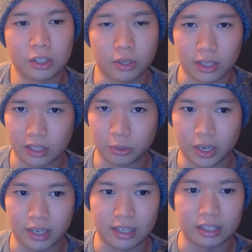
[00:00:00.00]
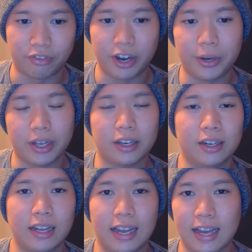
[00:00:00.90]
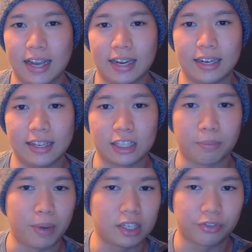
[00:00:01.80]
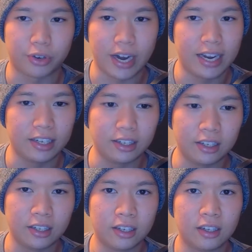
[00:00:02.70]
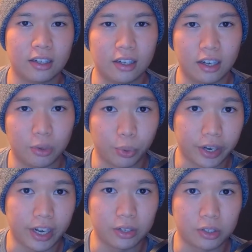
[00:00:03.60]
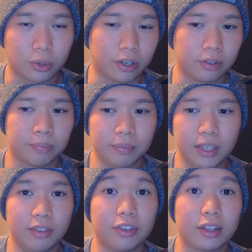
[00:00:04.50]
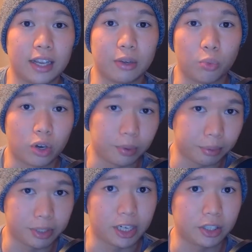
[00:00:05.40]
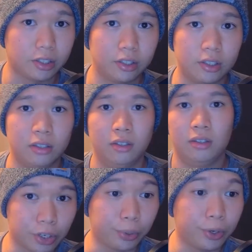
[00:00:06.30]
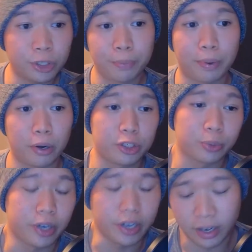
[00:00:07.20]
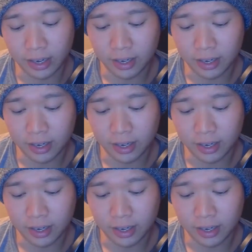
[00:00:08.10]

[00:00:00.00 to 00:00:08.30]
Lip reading: So this one is very good, and it's a must for any workouts or even like warm-up sessions. So here's a bonus one.